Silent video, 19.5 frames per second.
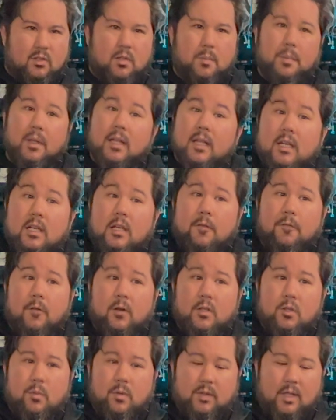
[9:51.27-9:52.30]
stability
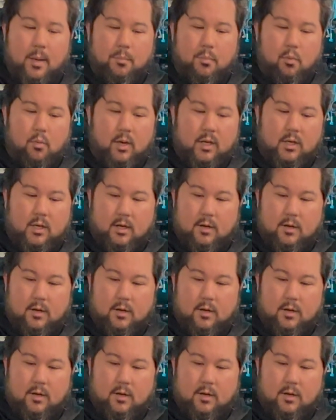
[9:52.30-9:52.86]
difference with that point